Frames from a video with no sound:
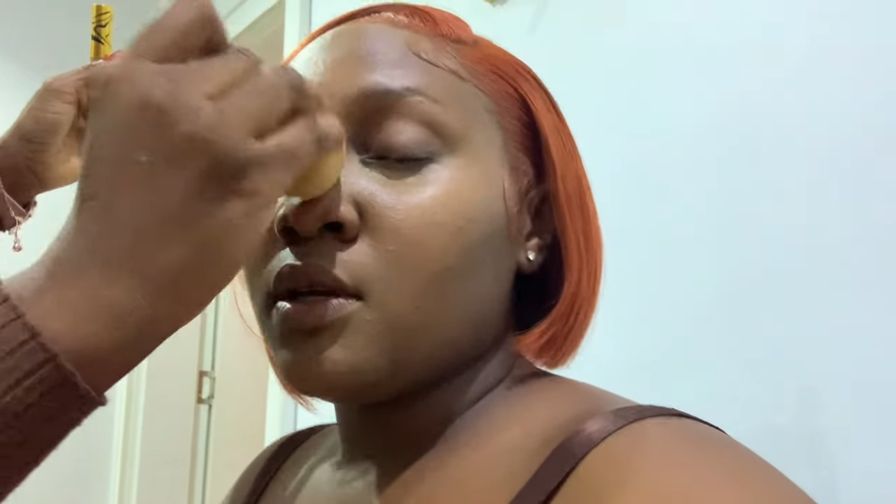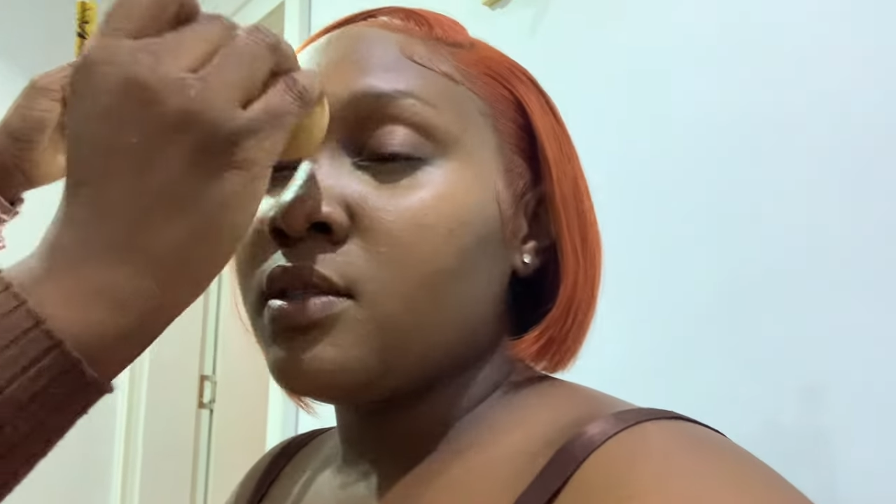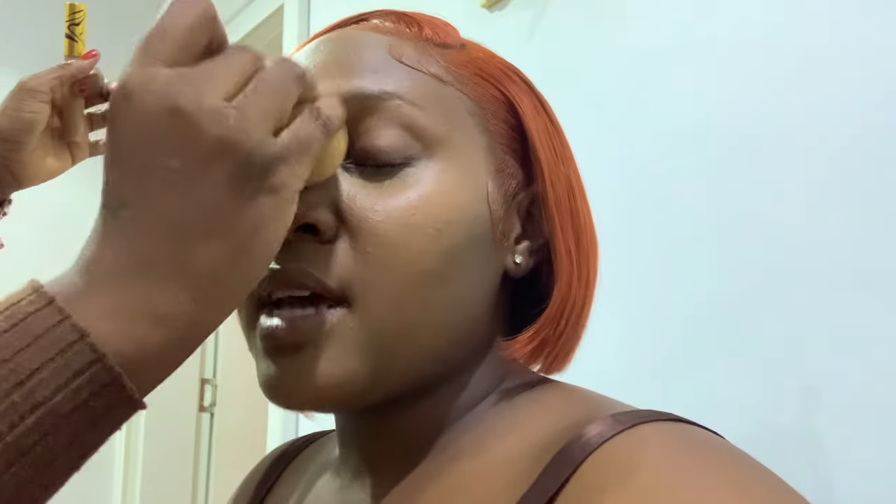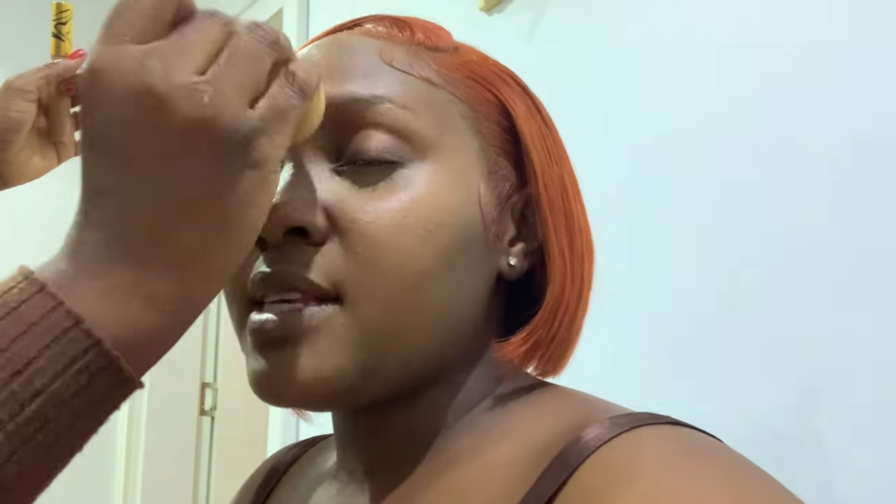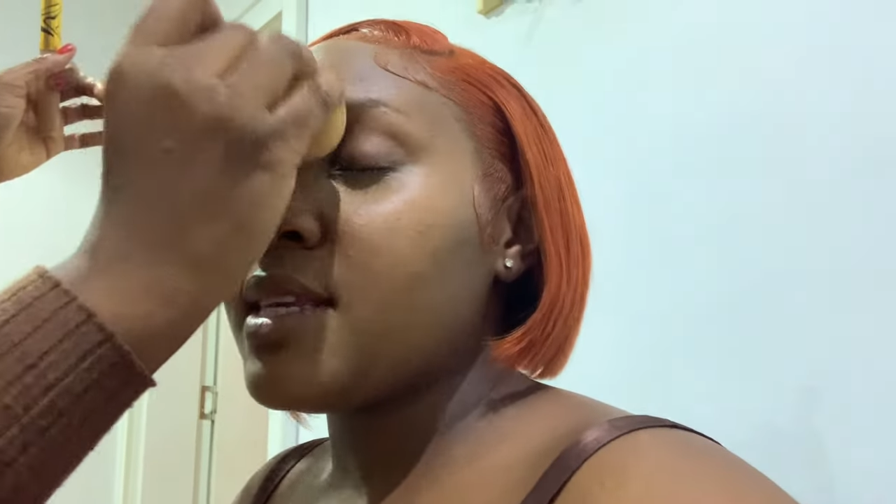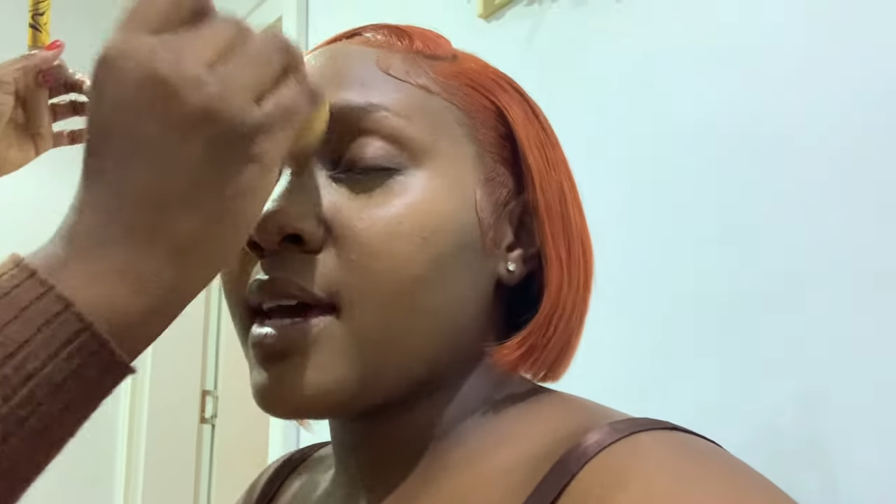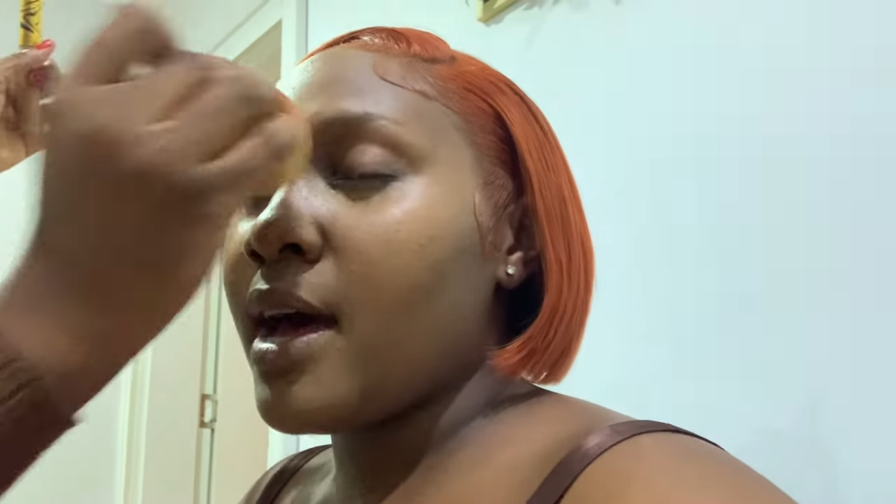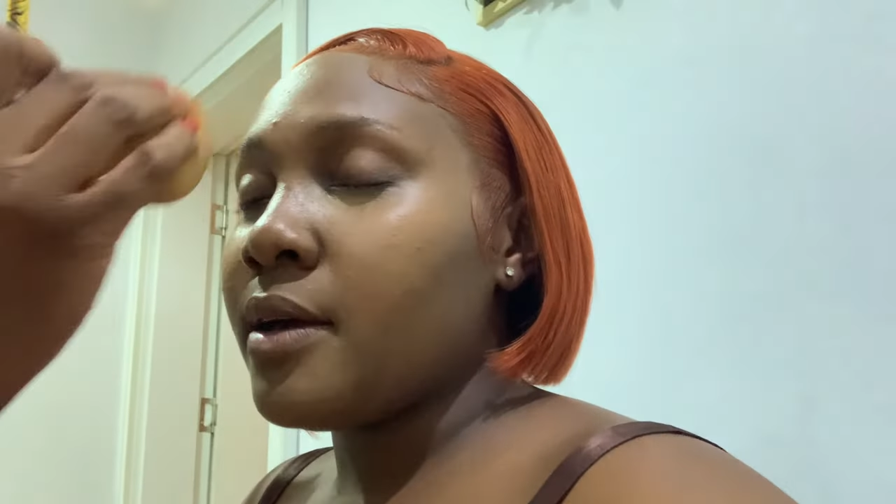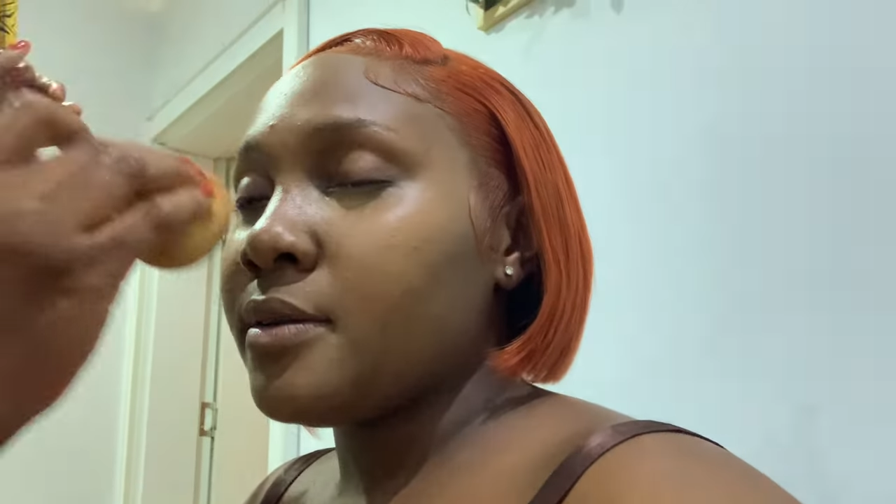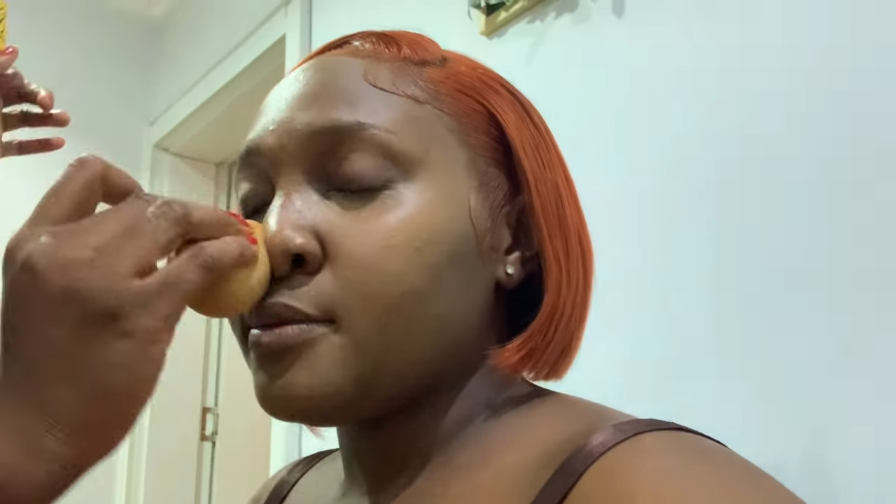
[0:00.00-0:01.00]

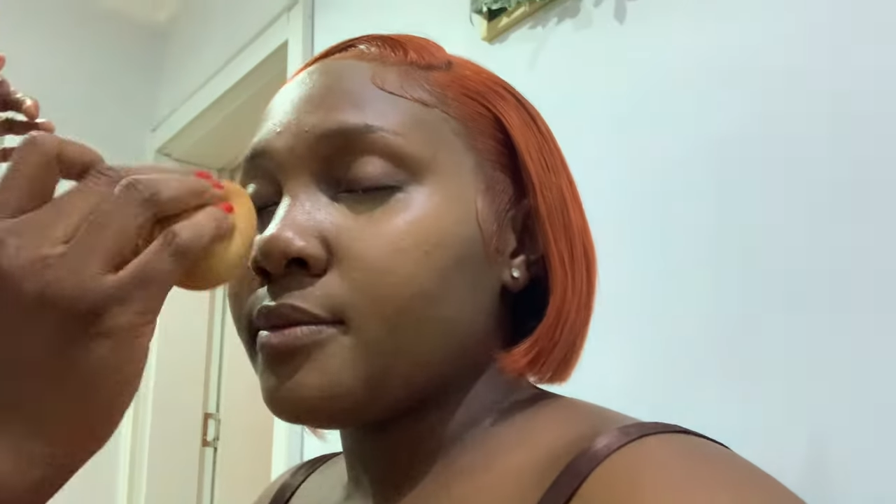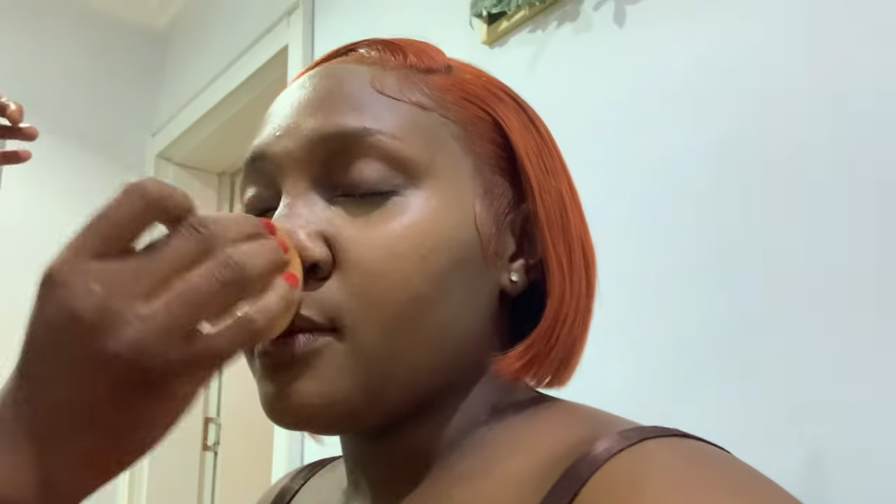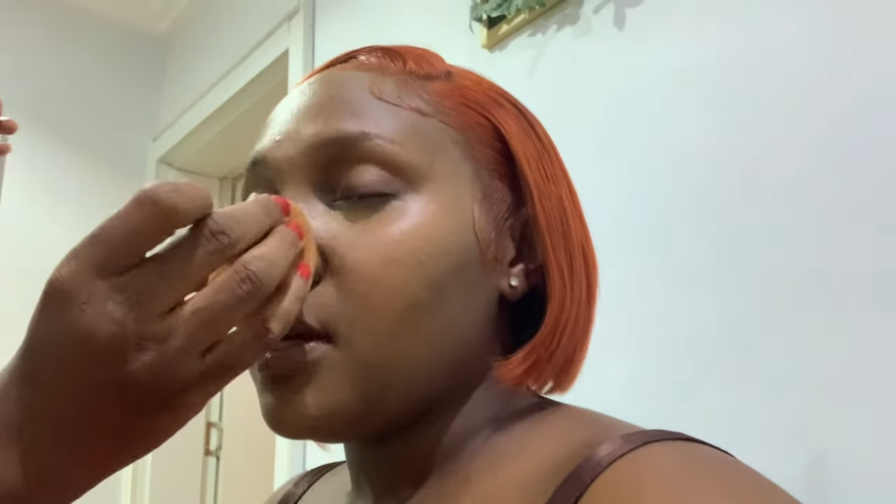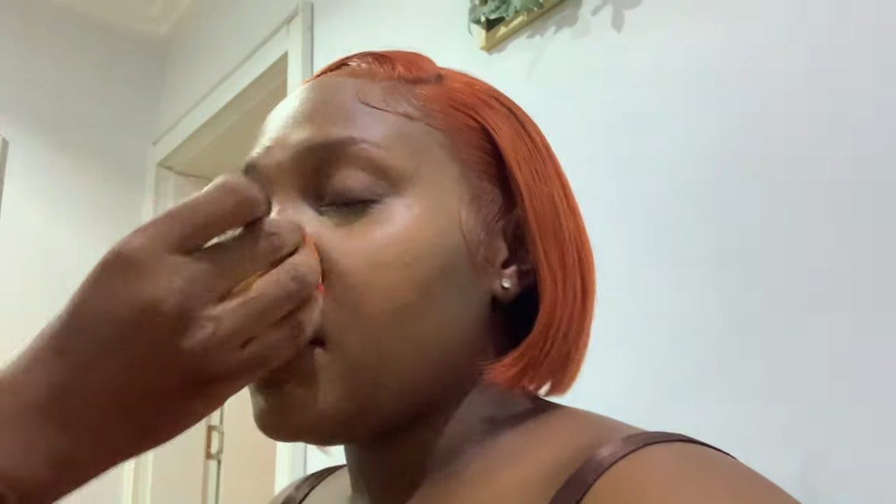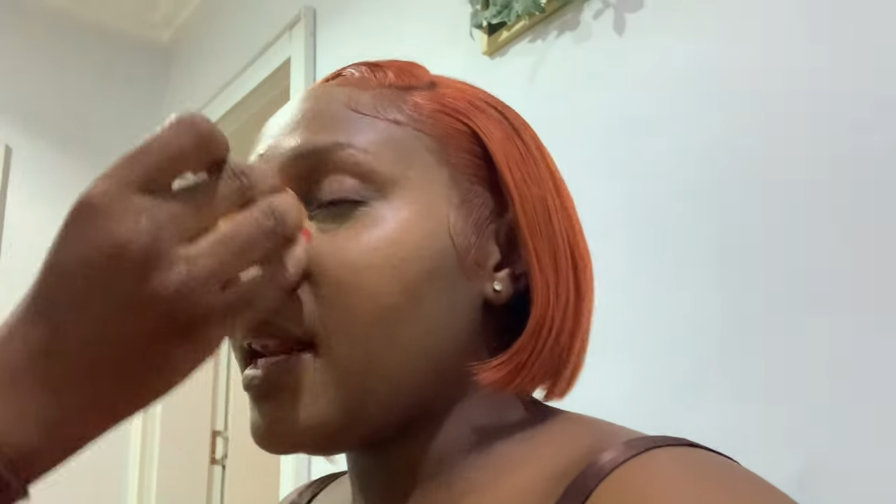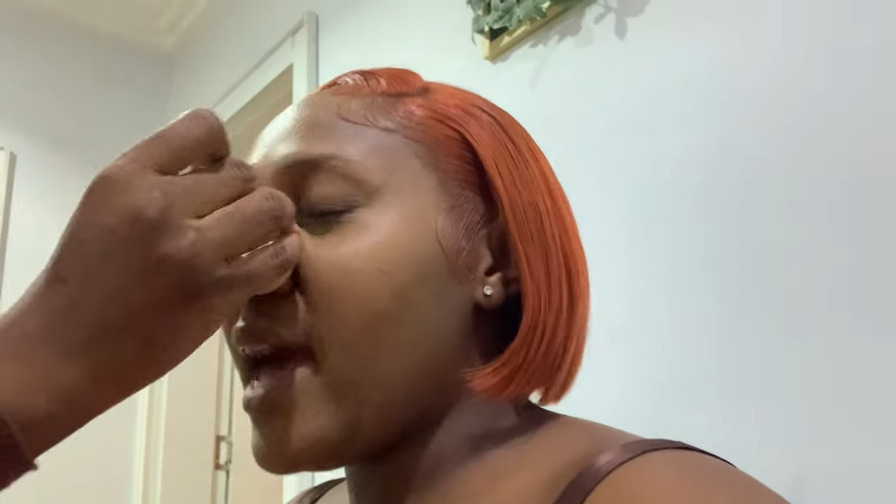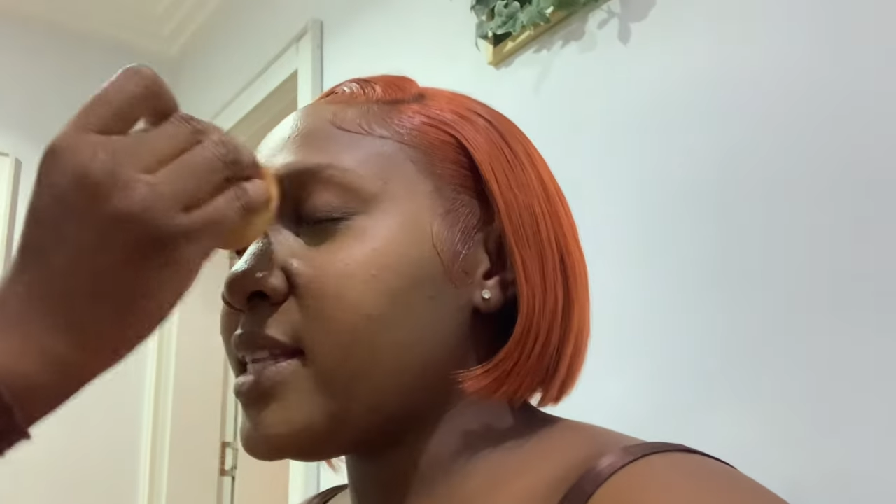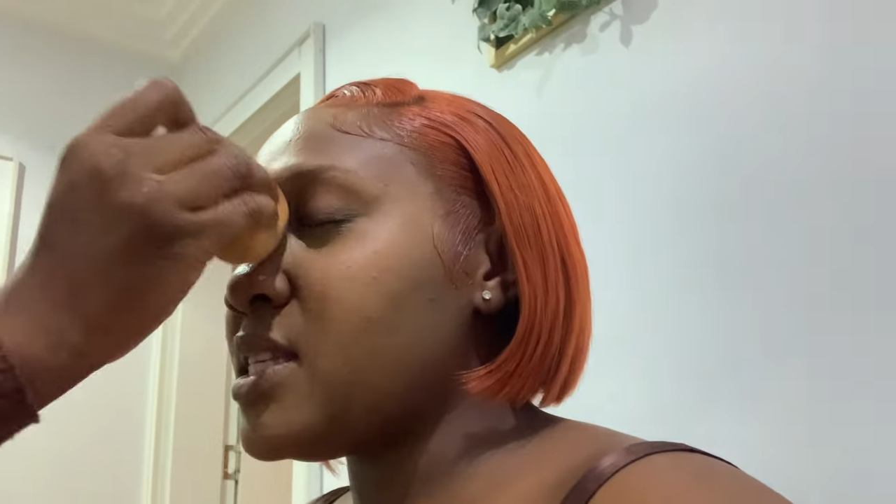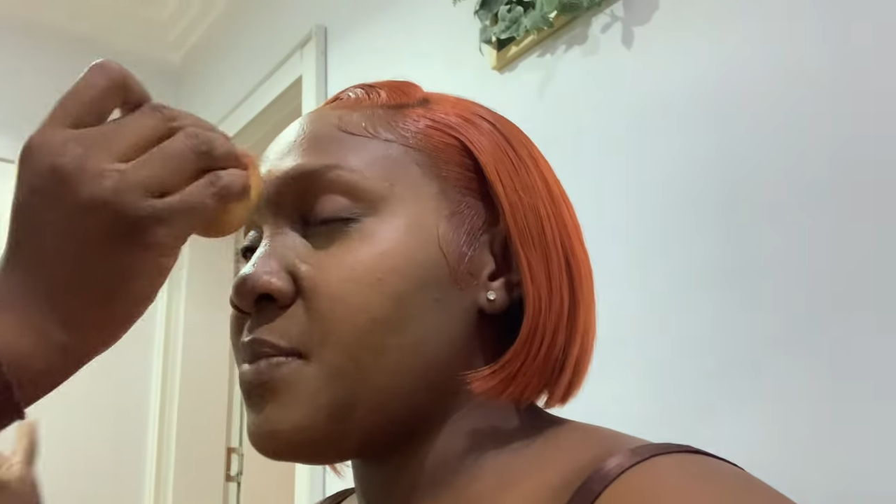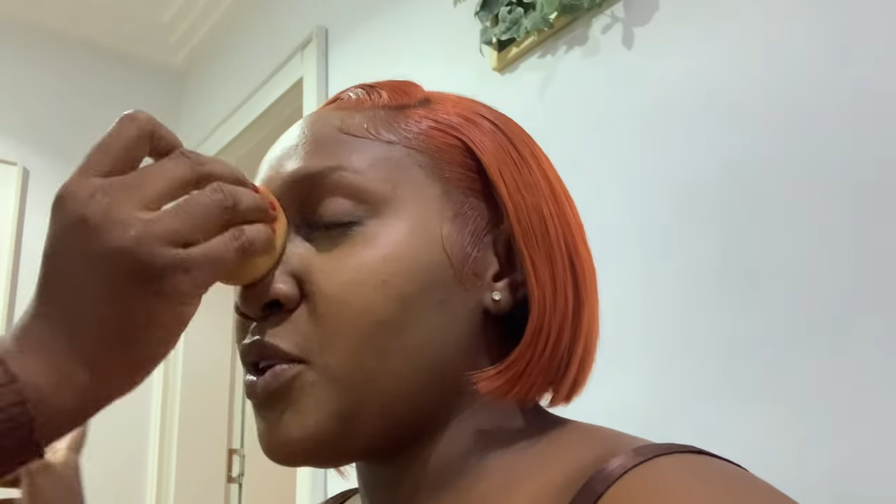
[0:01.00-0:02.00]
Jessica, the
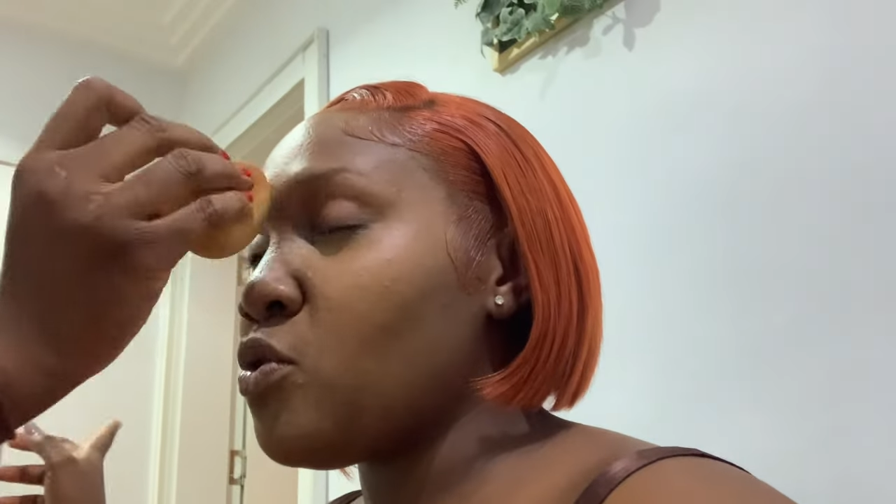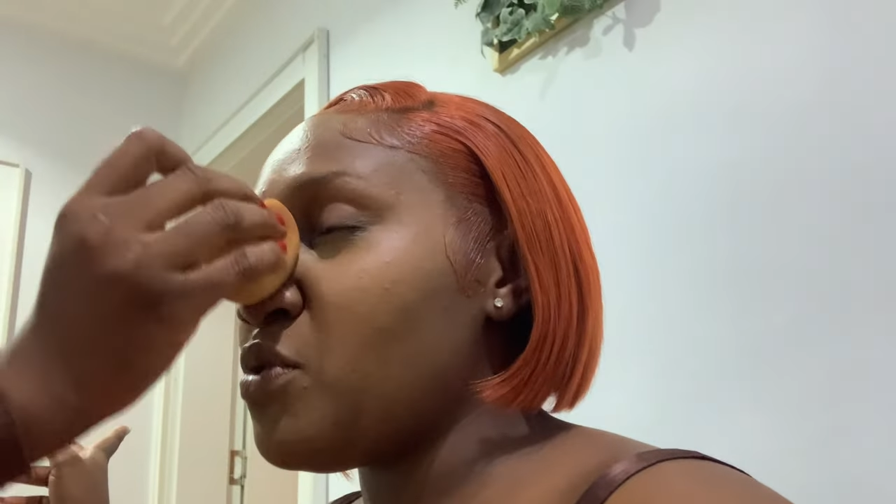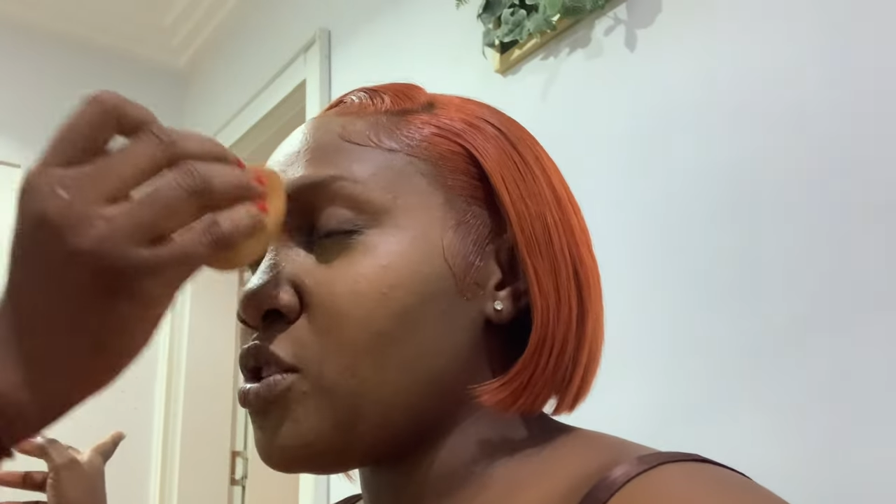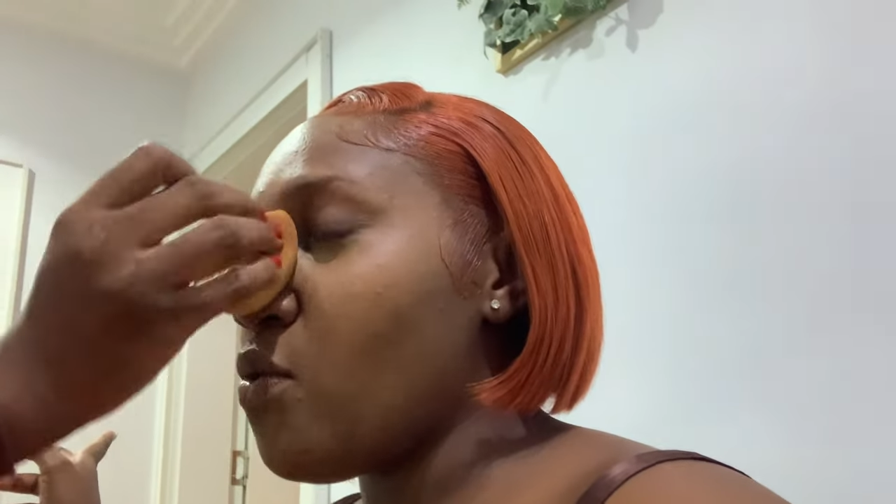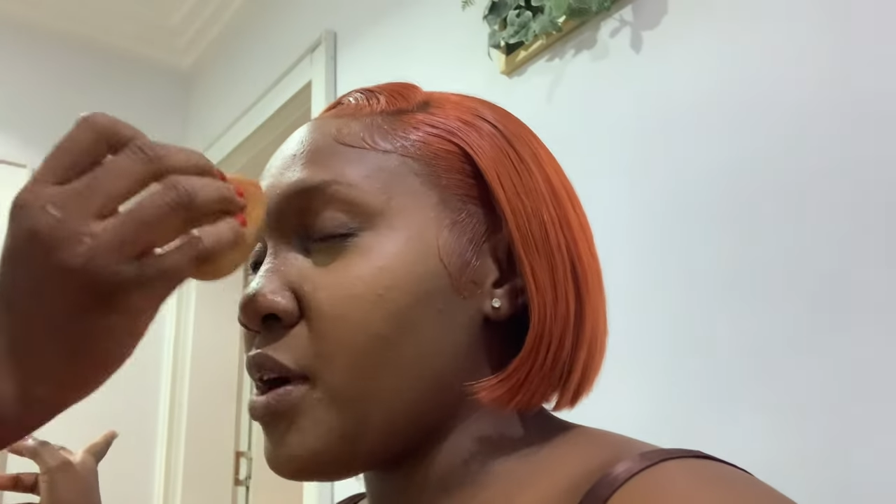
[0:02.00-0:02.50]
light in the bedroom is not